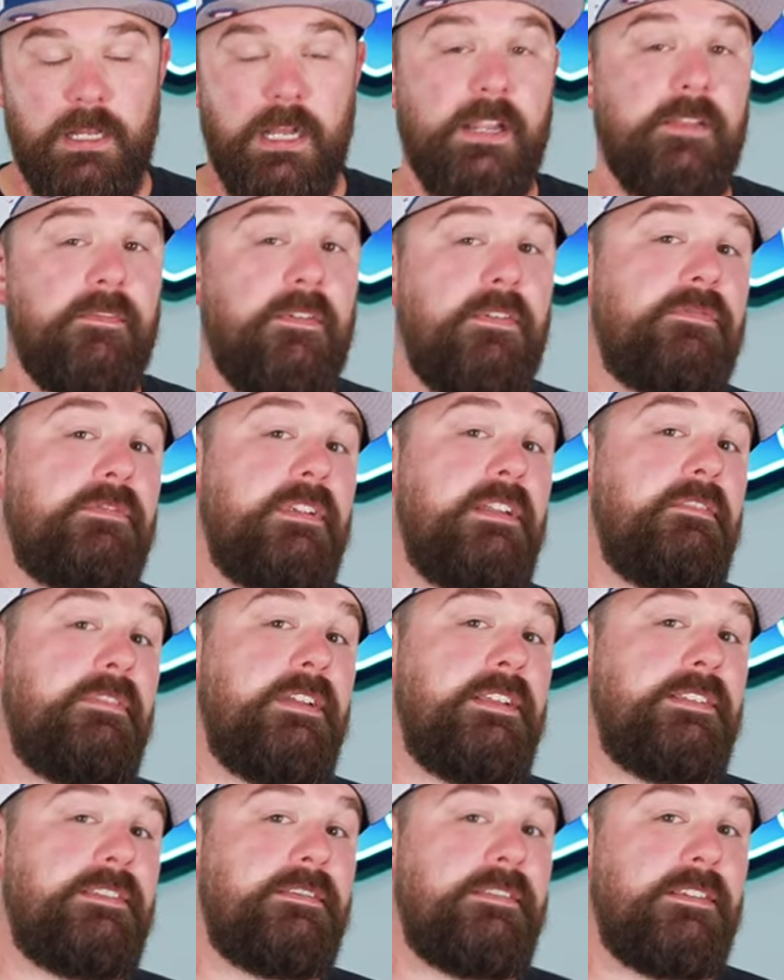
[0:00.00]
I'll give you three
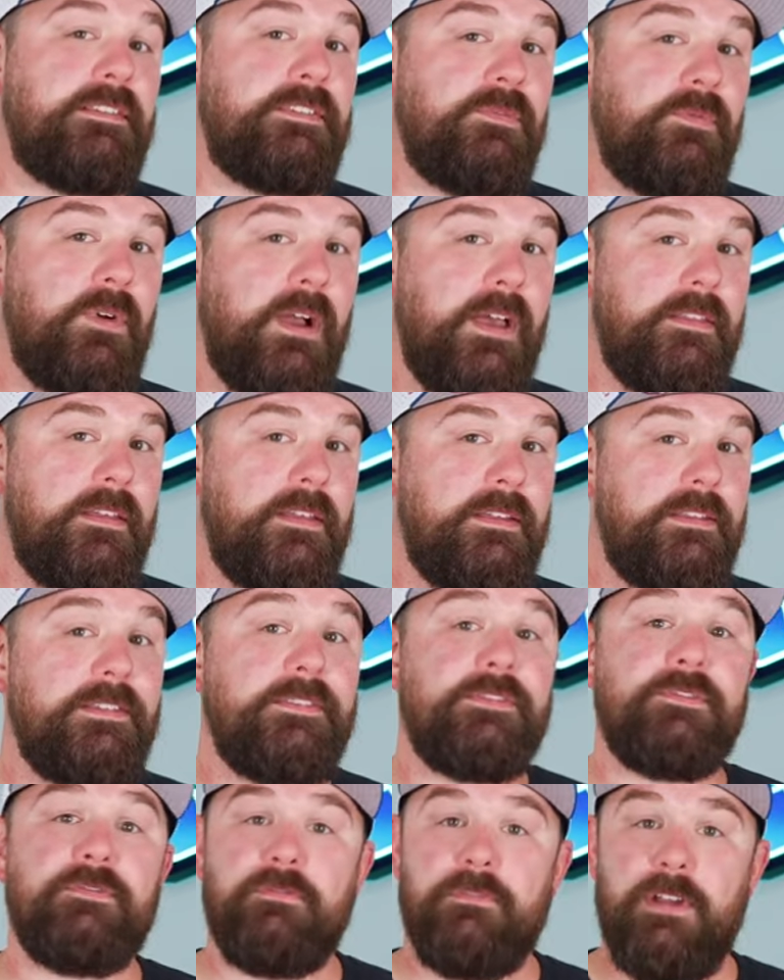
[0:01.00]
reasons as to why that
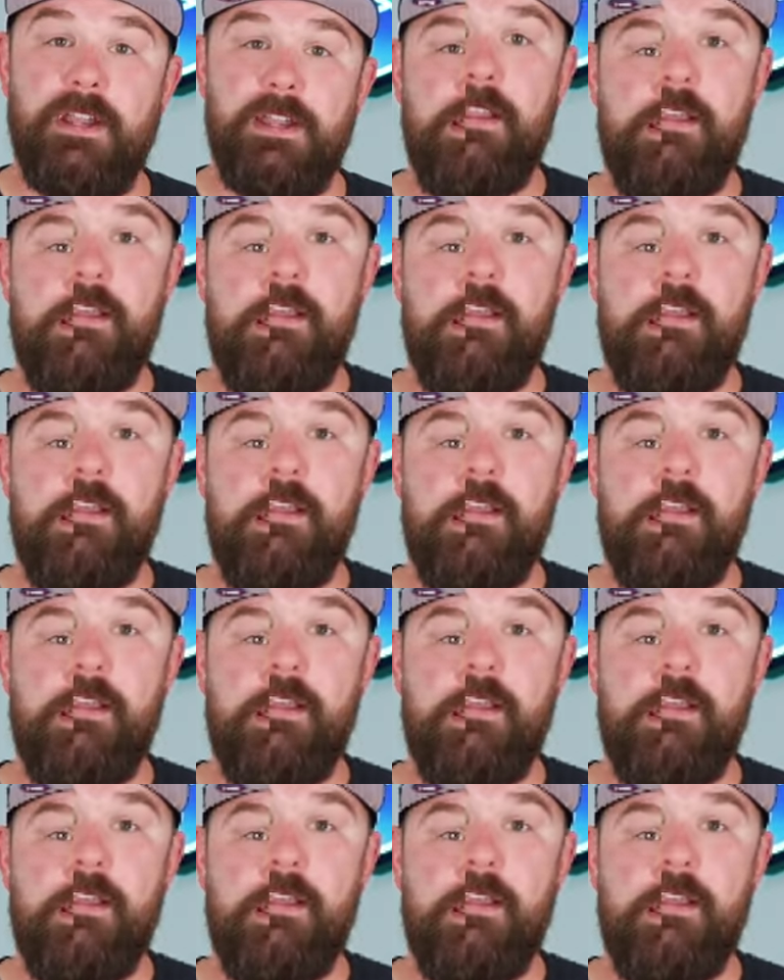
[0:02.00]
is right